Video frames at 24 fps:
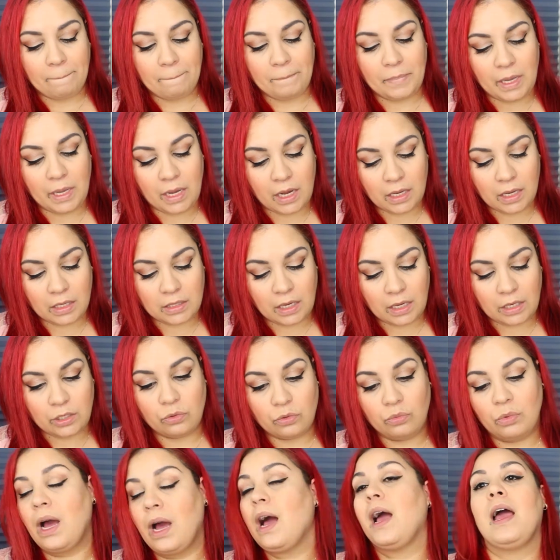because I
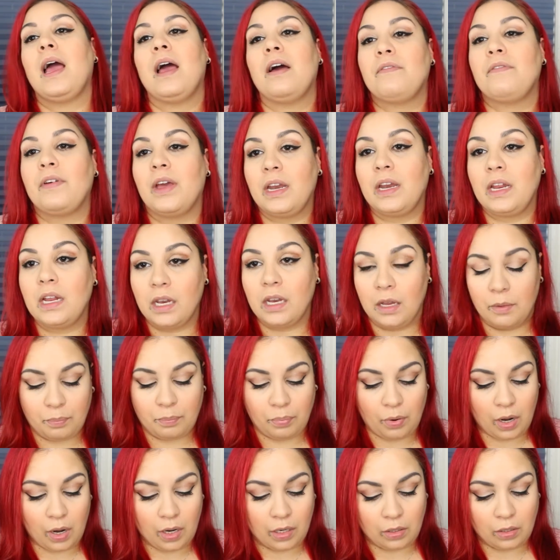do not have any lip
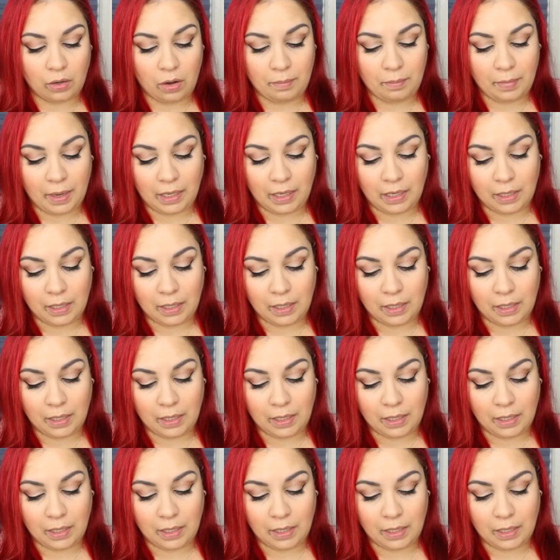product on my